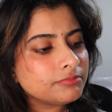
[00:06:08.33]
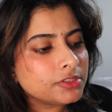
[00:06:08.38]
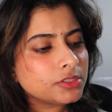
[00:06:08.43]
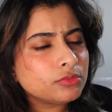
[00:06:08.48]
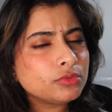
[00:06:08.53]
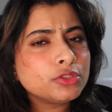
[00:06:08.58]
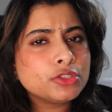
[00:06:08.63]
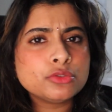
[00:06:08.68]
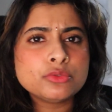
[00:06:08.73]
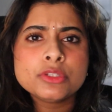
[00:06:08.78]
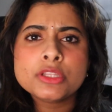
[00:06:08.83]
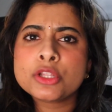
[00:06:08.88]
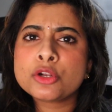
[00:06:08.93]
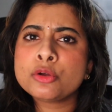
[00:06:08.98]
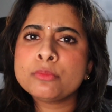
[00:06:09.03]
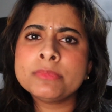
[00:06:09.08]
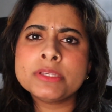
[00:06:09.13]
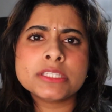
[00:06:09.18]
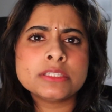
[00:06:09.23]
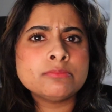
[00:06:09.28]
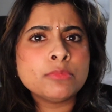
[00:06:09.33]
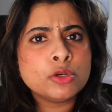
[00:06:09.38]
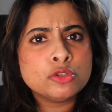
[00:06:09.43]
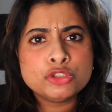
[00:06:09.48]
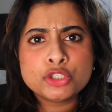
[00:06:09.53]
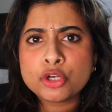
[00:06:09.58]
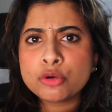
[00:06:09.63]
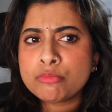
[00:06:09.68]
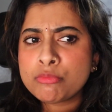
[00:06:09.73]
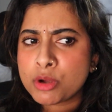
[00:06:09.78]
So we'll do a little Miss
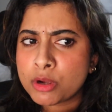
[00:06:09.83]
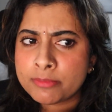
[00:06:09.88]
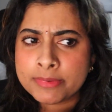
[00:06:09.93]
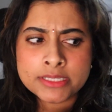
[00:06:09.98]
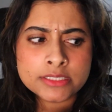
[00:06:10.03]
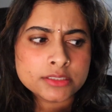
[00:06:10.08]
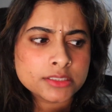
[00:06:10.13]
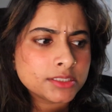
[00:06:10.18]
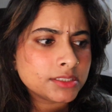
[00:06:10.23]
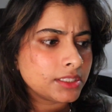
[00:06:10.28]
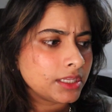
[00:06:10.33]
Mojo moment.